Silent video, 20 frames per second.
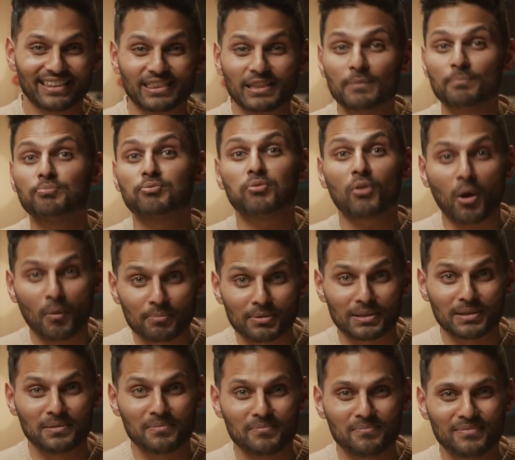The
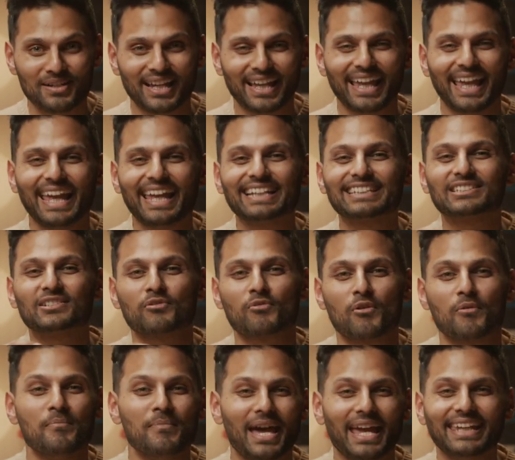problem is to
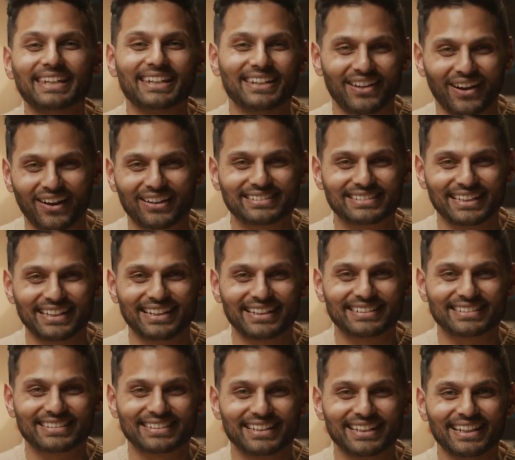remain an
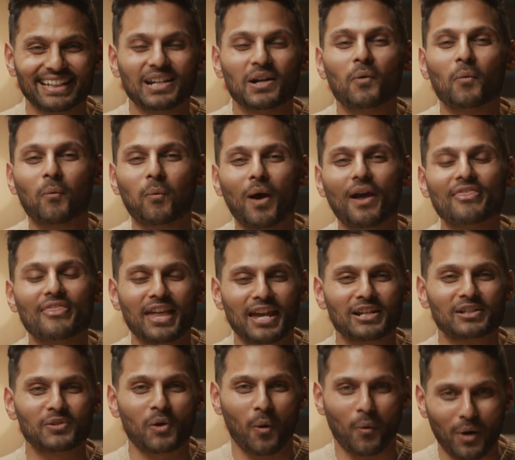artist when they
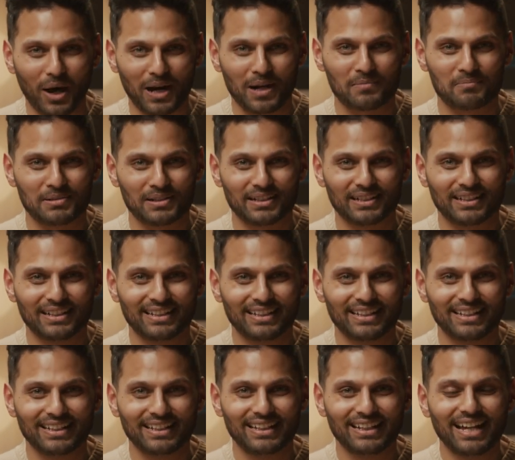grow up."
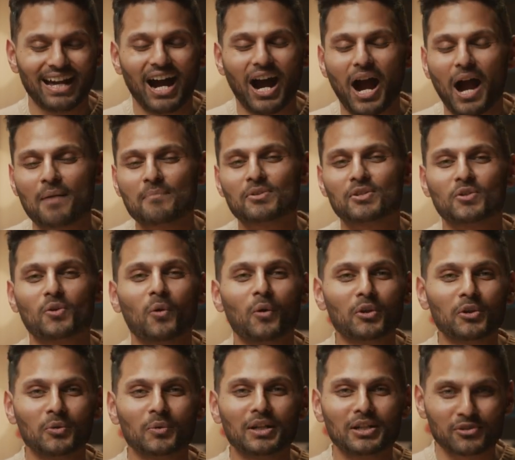I'm sure
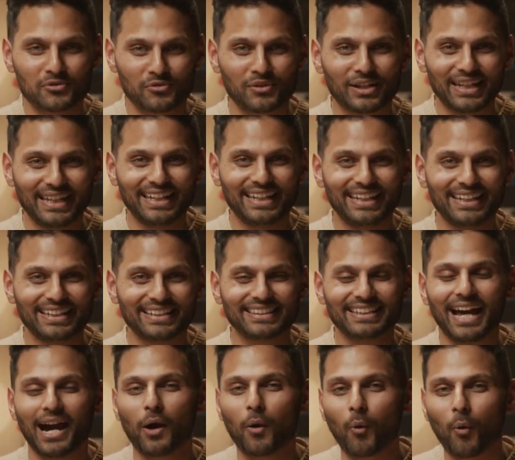you agree
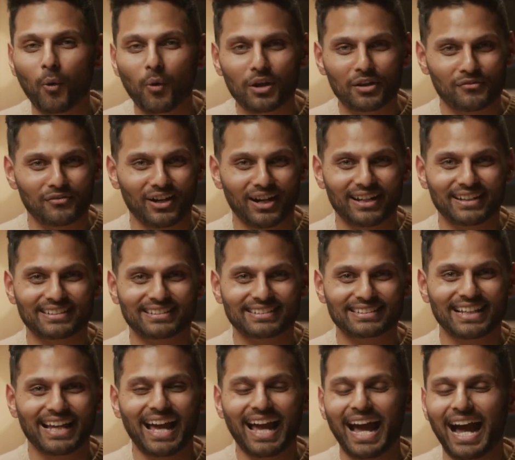that all of
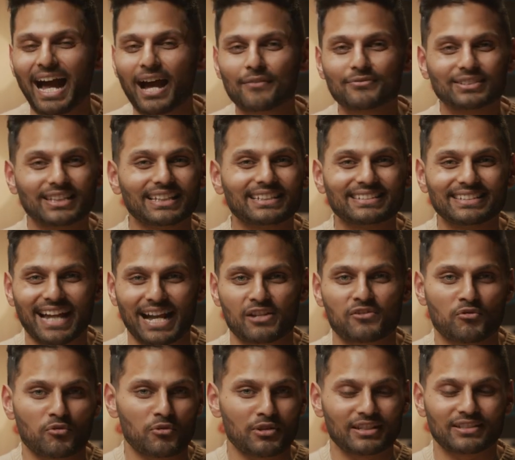us have this
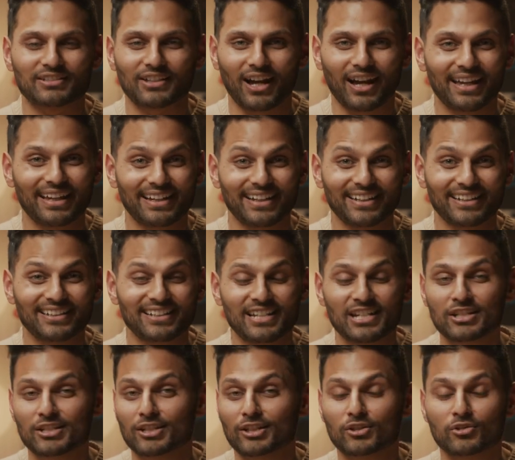natural desire
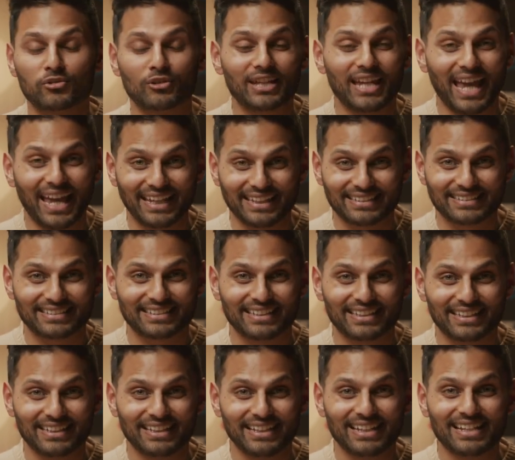to create,
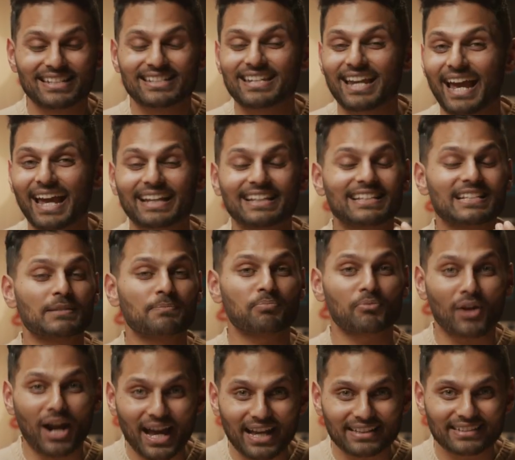to
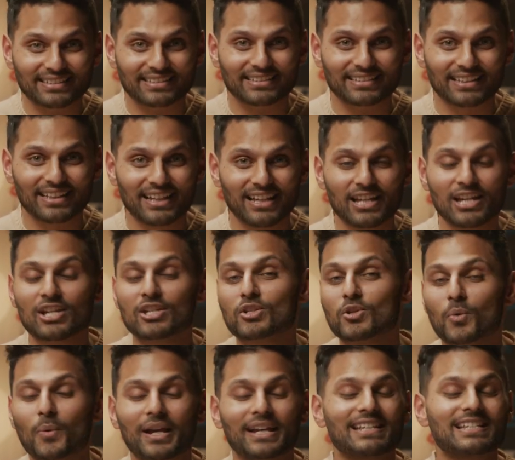express,
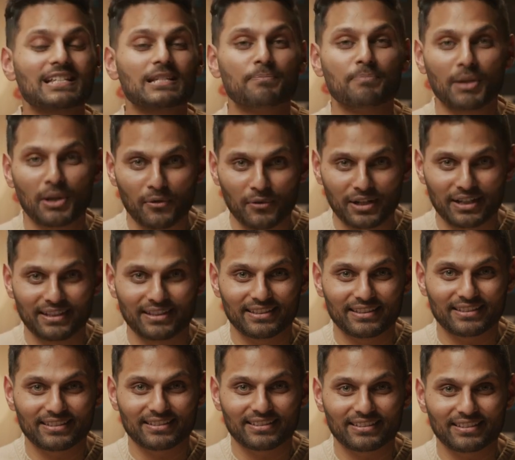to
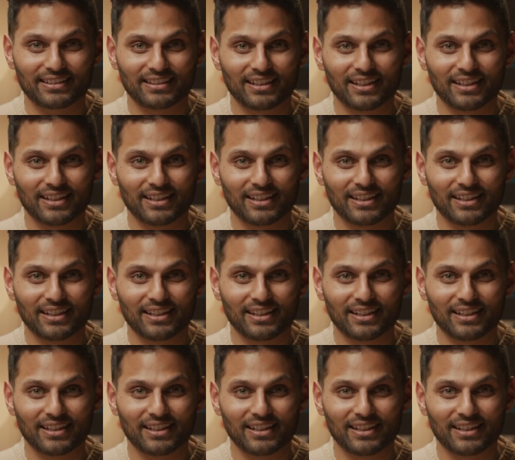experience.